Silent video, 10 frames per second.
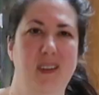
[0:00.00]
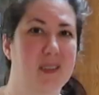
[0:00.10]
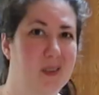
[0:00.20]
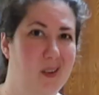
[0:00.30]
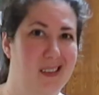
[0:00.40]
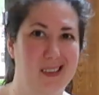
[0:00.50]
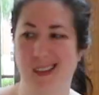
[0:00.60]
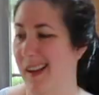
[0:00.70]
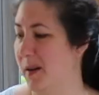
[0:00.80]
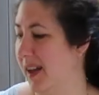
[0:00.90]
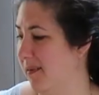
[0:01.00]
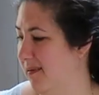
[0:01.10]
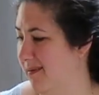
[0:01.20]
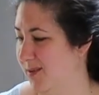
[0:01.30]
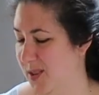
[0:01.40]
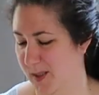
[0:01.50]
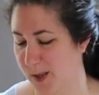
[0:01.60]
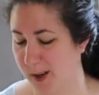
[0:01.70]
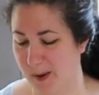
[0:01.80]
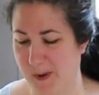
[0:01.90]
So it is cloudy, just
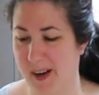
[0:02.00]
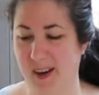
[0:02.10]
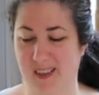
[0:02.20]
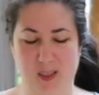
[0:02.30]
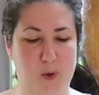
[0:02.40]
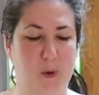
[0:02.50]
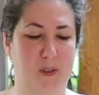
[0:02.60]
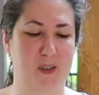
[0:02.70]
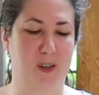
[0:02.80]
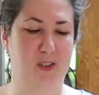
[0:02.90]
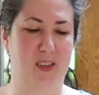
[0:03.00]
so you're aware. It's the cornstarch